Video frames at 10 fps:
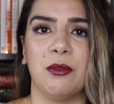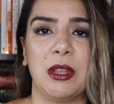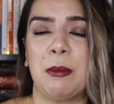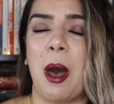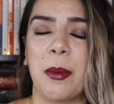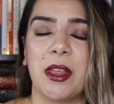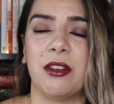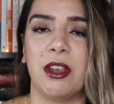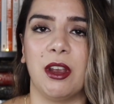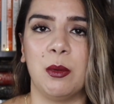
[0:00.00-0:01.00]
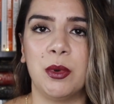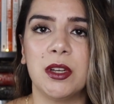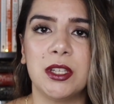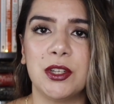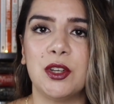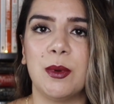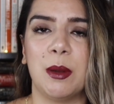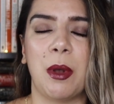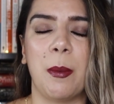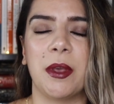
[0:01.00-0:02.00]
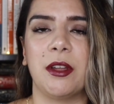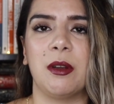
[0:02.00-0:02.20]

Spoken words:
really popular here on BookTube and popular